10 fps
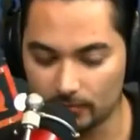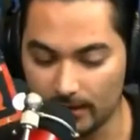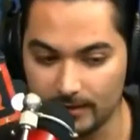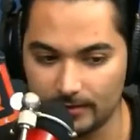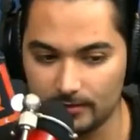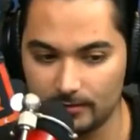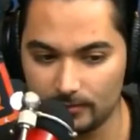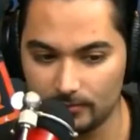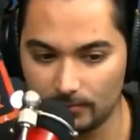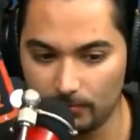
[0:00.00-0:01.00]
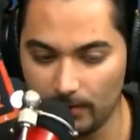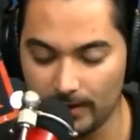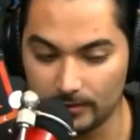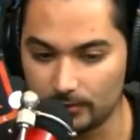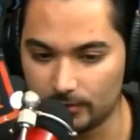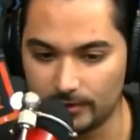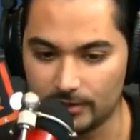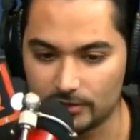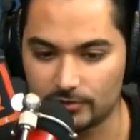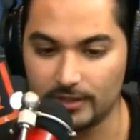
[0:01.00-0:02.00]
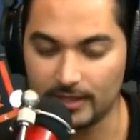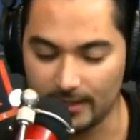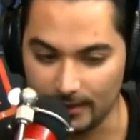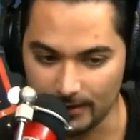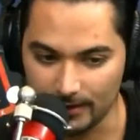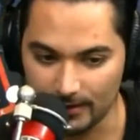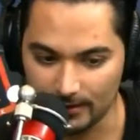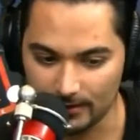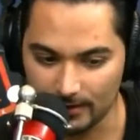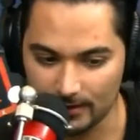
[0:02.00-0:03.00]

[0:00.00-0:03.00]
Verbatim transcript: great way to learn history and and